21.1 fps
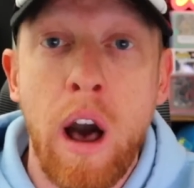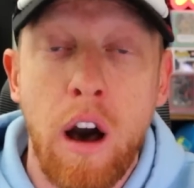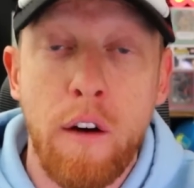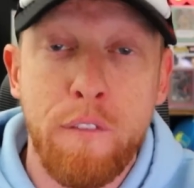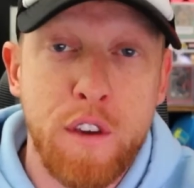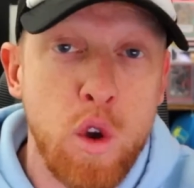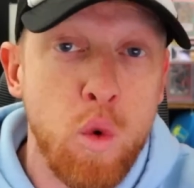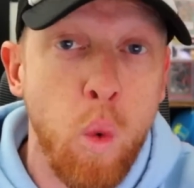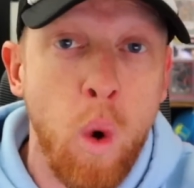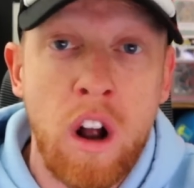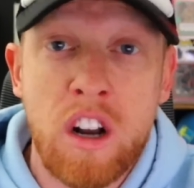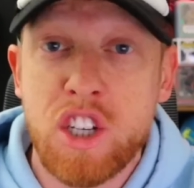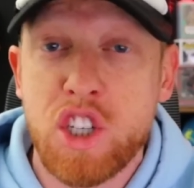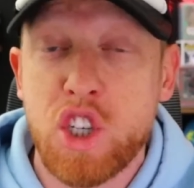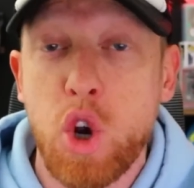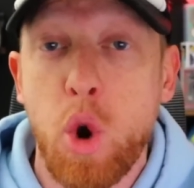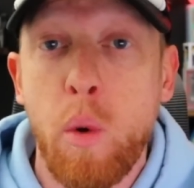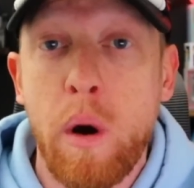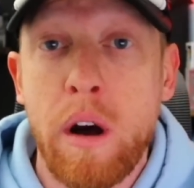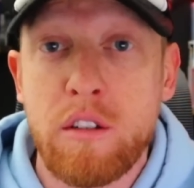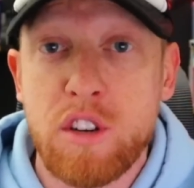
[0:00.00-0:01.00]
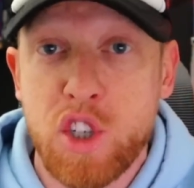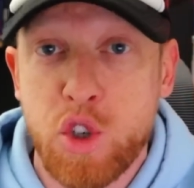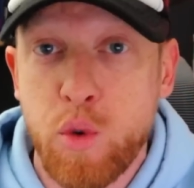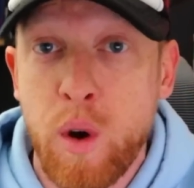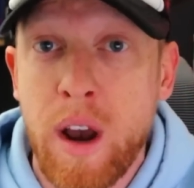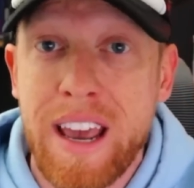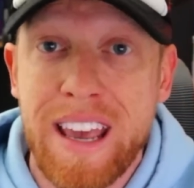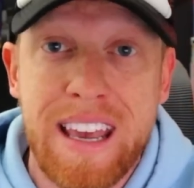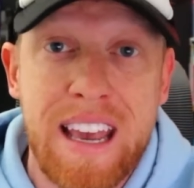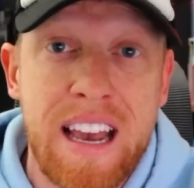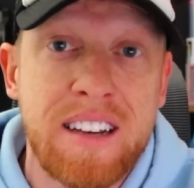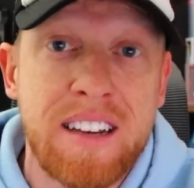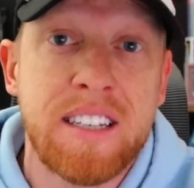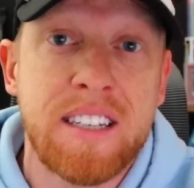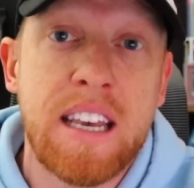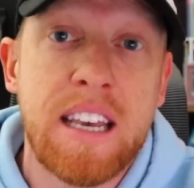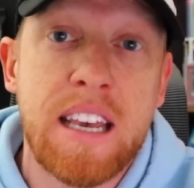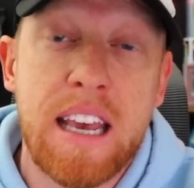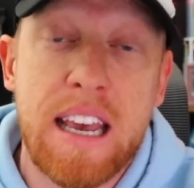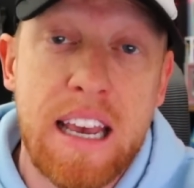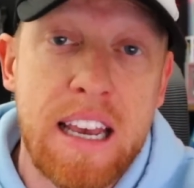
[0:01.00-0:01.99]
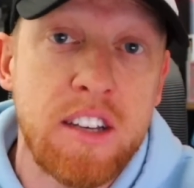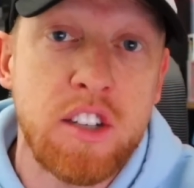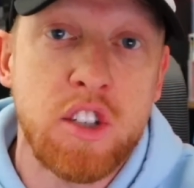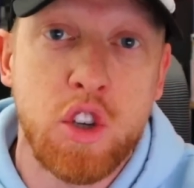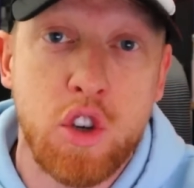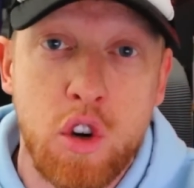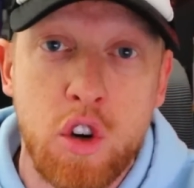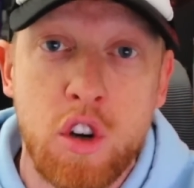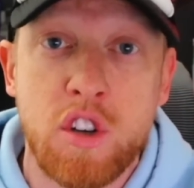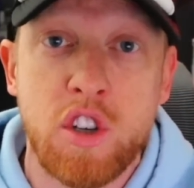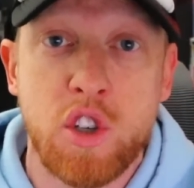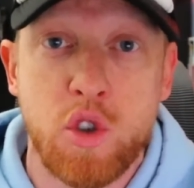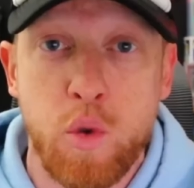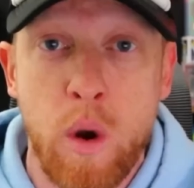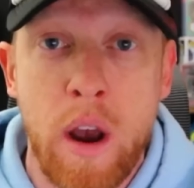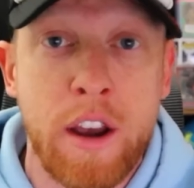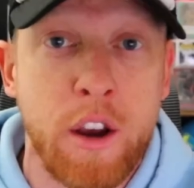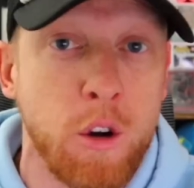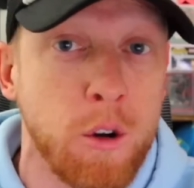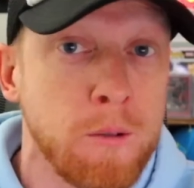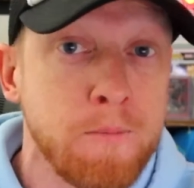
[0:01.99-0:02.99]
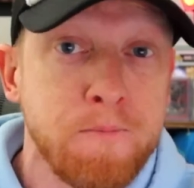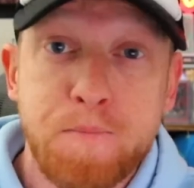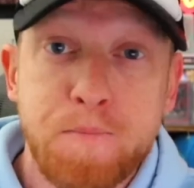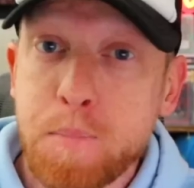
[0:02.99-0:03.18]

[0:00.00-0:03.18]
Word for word: If you watch Joel strike, yes, he is good striker,